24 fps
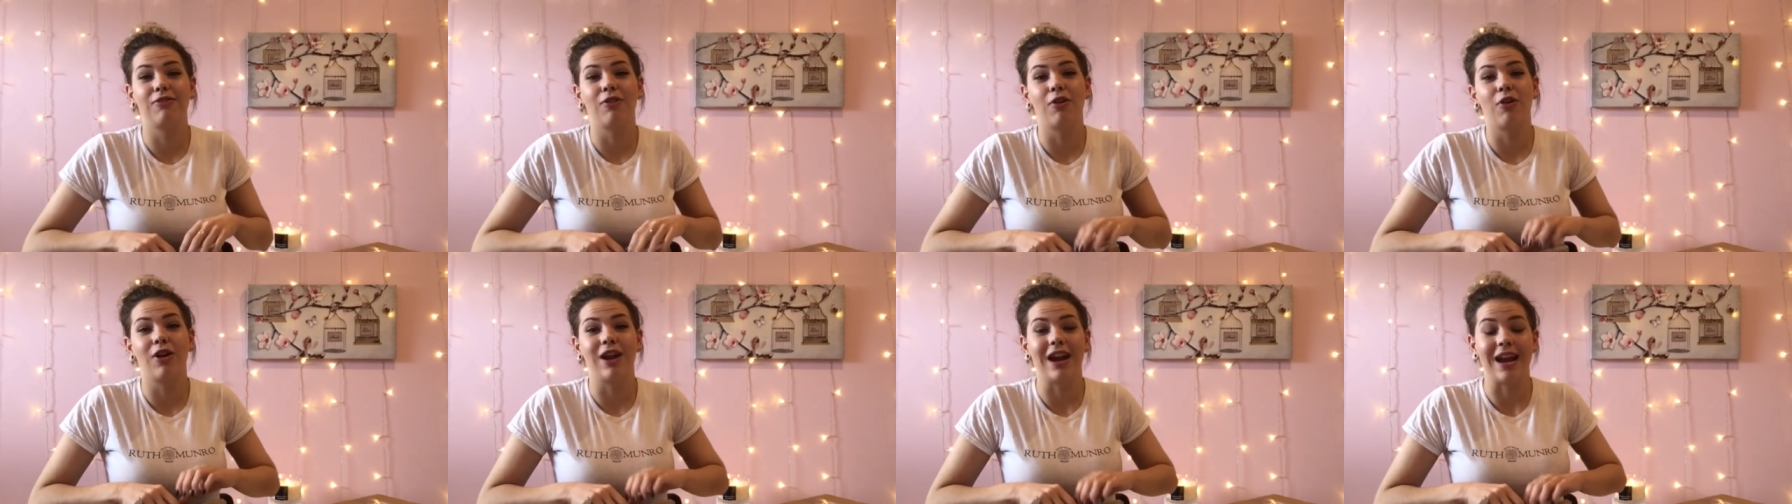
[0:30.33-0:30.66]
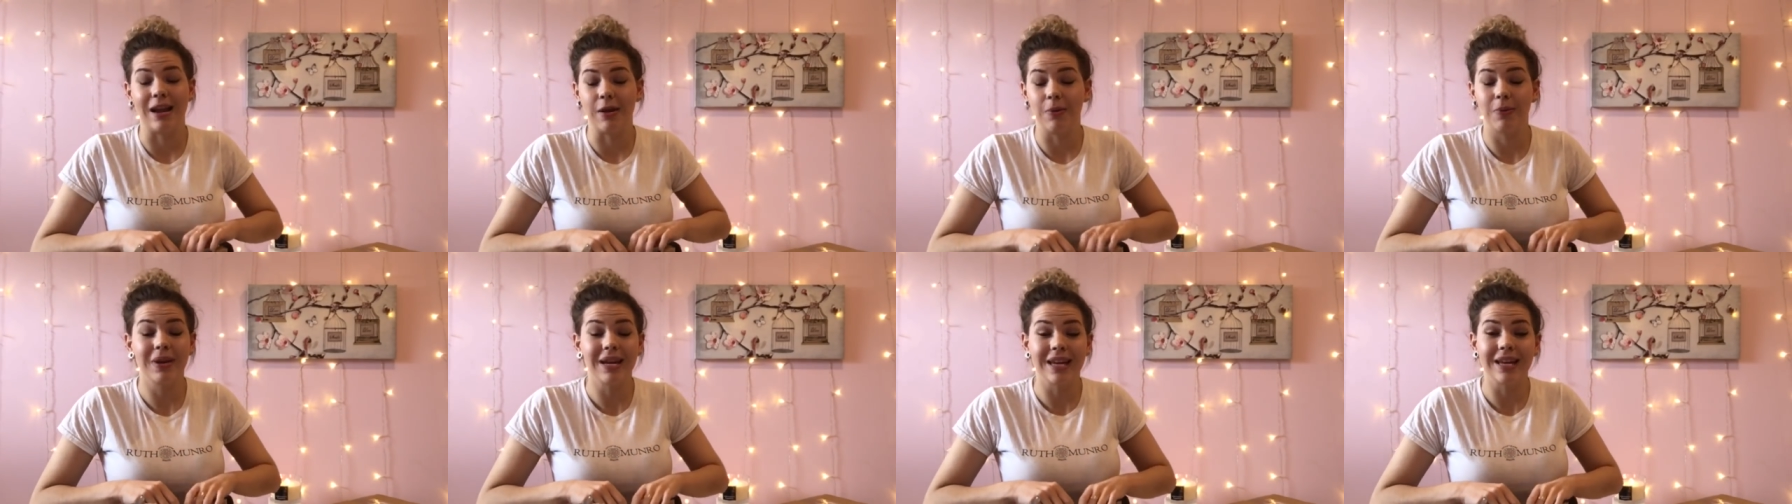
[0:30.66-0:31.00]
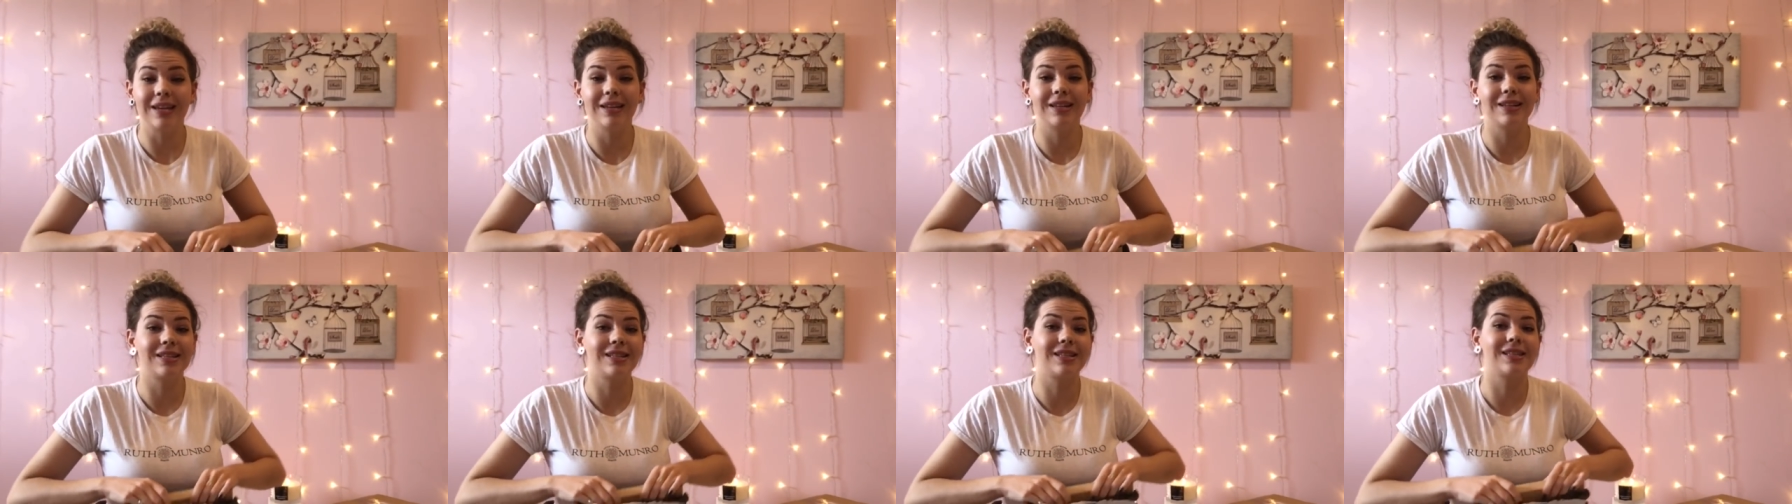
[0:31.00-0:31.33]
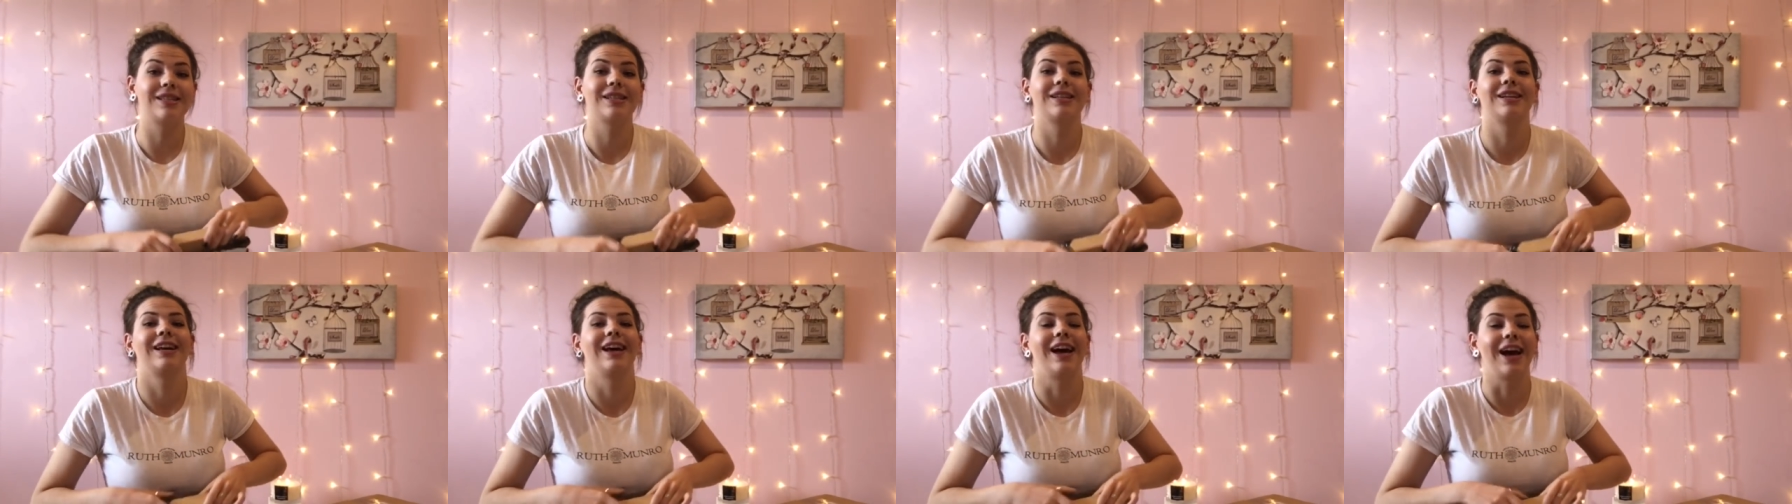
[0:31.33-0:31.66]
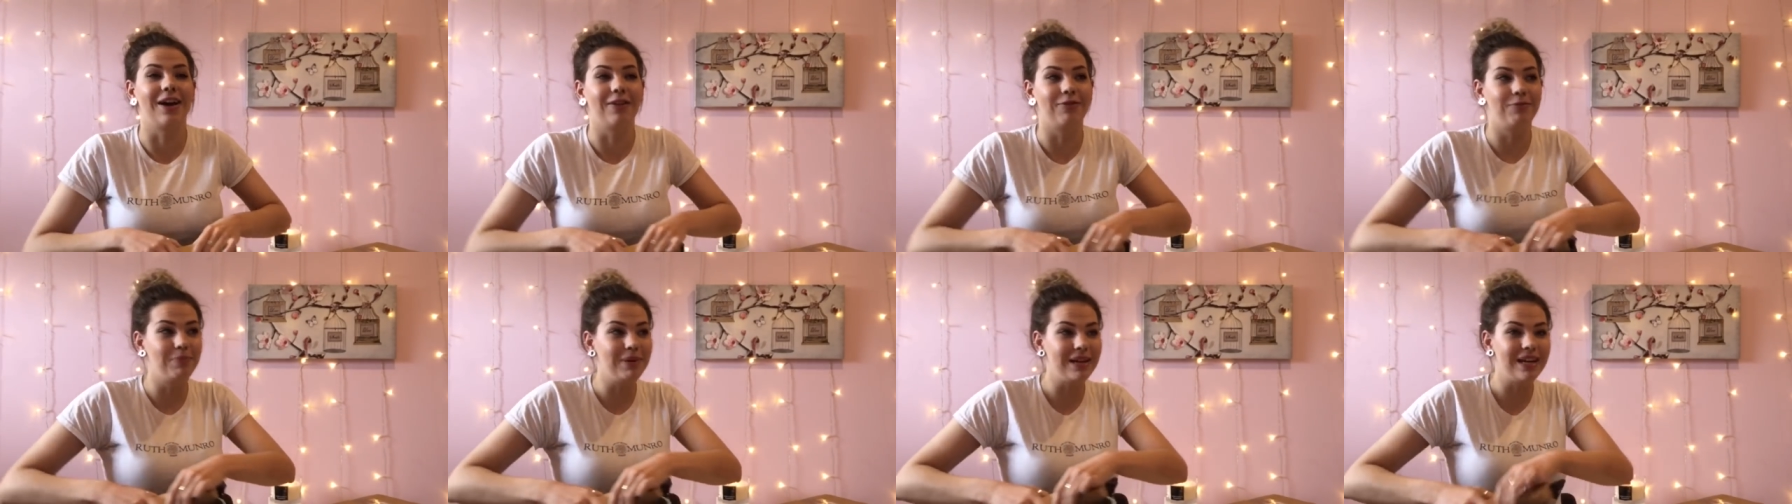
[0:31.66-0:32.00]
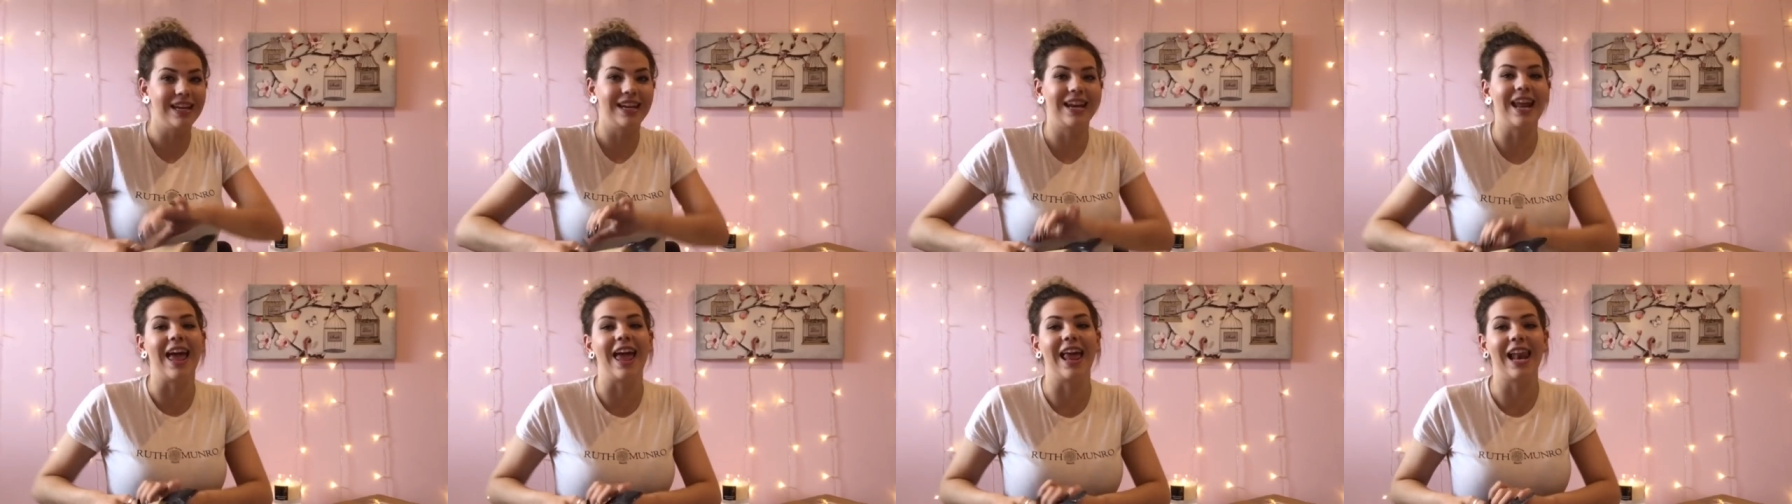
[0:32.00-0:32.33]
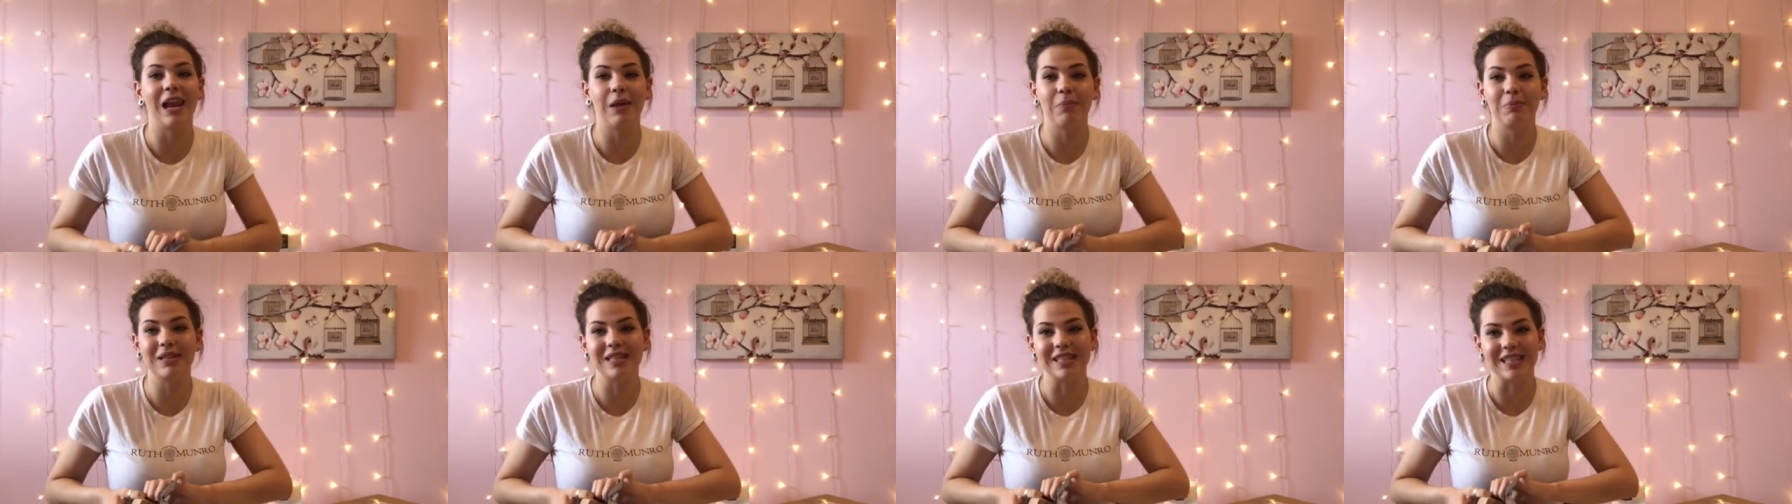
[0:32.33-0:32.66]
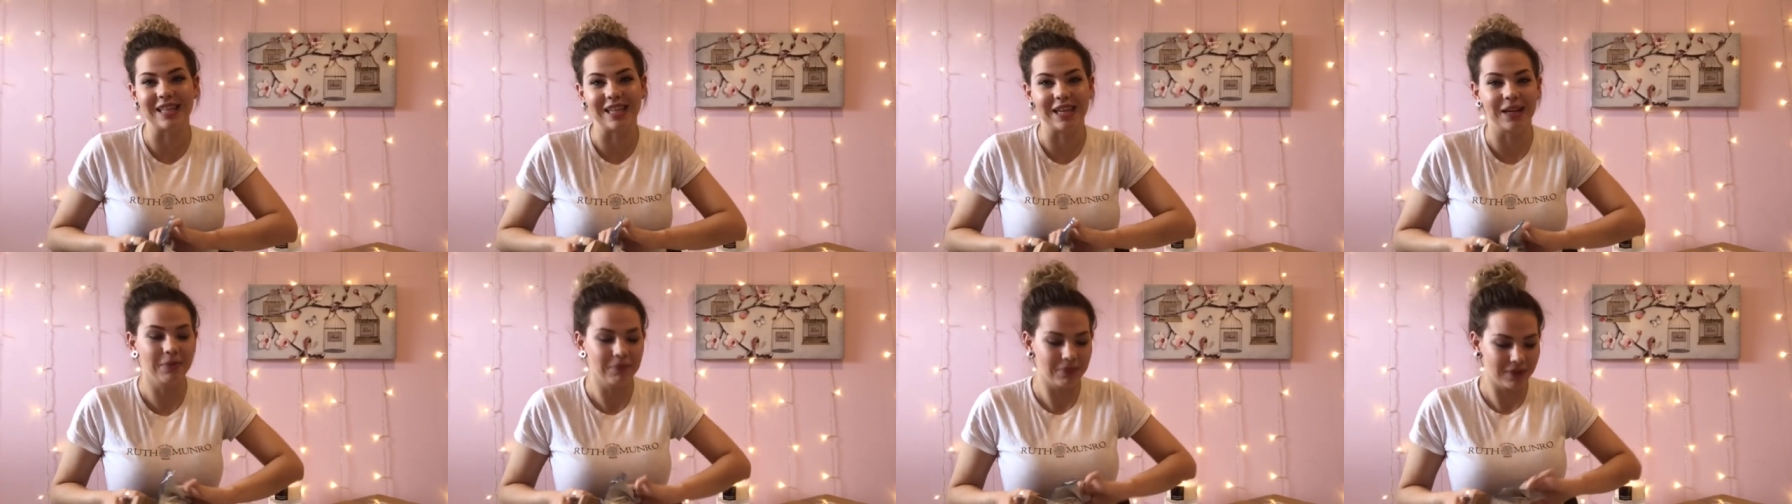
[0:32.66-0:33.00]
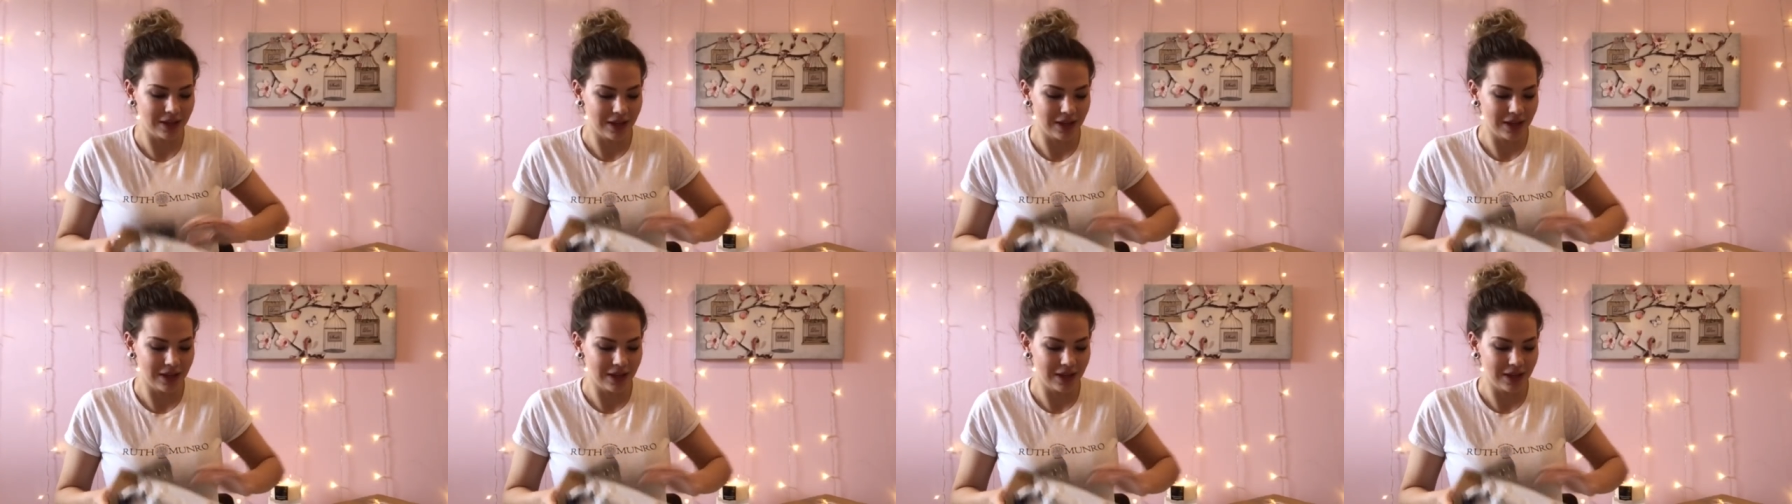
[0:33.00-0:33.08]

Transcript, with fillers: for eight weeks, I've been hella busy.